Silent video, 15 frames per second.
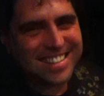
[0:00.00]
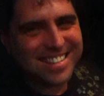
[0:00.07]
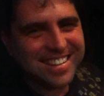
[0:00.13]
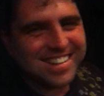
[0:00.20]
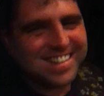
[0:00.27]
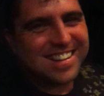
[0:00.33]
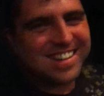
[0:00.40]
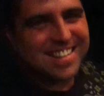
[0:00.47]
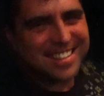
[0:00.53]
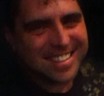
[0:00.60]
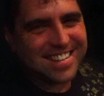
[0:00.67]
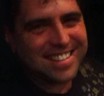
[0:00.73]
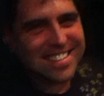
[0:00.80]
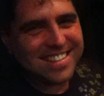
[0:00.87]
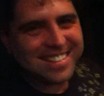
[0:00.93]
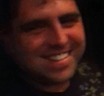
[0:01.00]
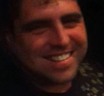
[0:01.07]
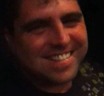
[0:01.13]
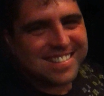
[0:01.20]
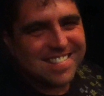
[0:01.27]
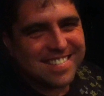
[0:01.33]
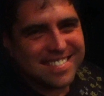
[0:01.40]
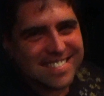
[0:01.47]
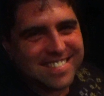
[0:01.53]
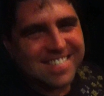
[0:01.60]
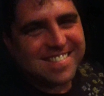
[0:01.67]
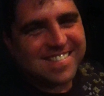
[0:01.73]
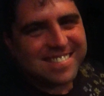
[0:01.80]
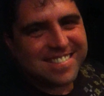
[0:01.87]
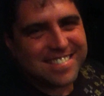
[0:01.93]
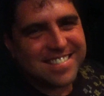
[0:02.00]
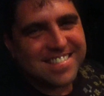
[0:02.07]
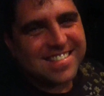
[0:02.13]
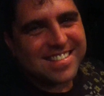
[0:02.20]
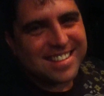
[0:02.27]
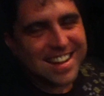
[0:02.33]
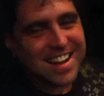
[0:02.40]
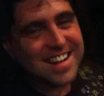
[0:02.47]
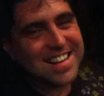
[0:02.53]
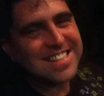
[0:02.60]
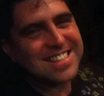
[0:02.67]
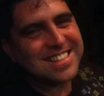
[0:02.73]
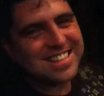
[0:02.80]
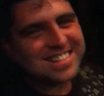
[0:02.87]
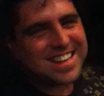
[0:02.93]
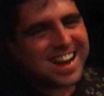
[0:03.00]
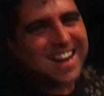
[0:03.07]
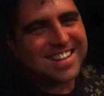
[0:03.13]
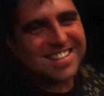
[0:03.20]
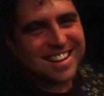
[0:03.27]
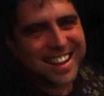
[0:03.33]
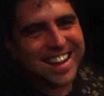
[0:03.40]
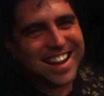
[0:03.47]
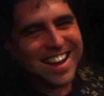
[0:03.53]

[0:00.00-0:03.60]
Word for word: yeah, but at least we're getting famous, right? Yes, exactly.